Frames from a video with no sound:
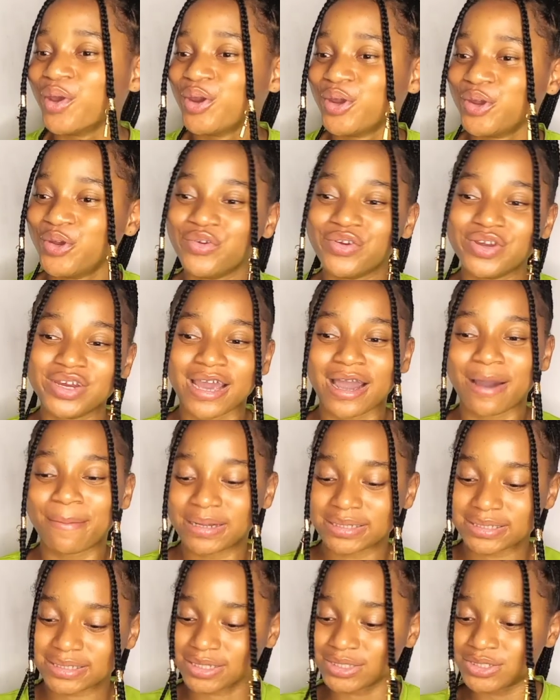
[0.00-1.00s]
during the
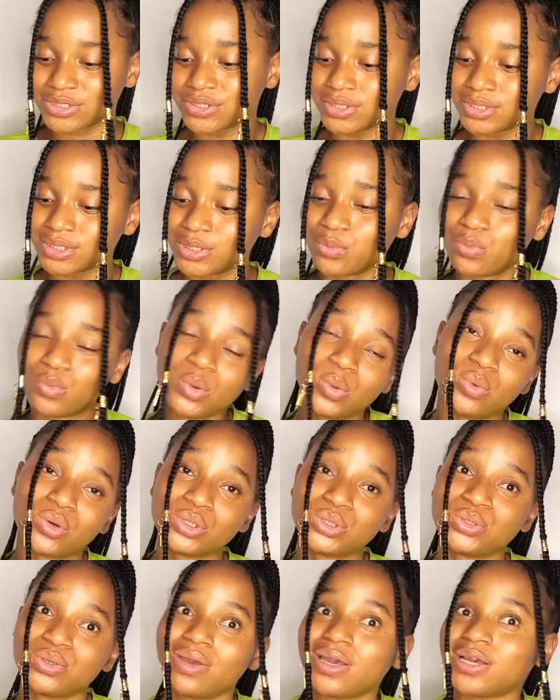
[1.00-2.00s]
harmattan season we
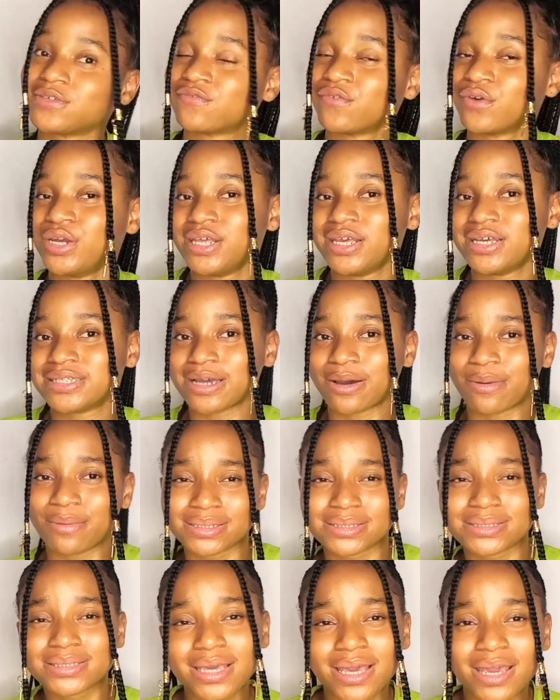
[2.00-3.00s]
want to exfoliate our
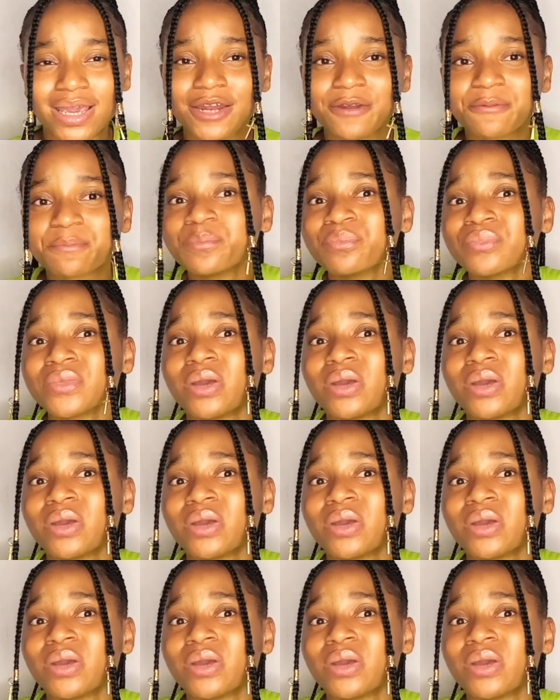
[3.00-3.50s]
skin